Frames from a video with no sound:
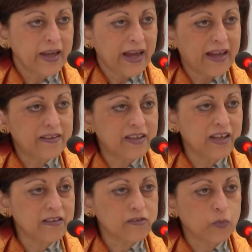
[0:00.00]
and
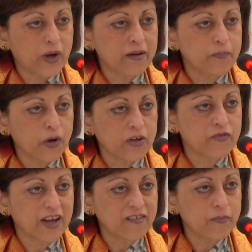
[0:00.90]
these
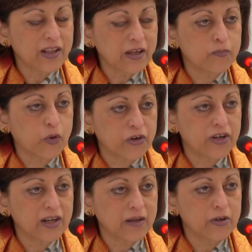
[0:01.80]
1.5 million
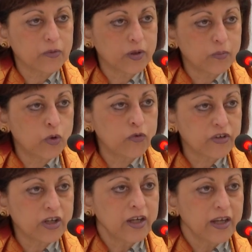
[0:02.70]
bonded labor were moved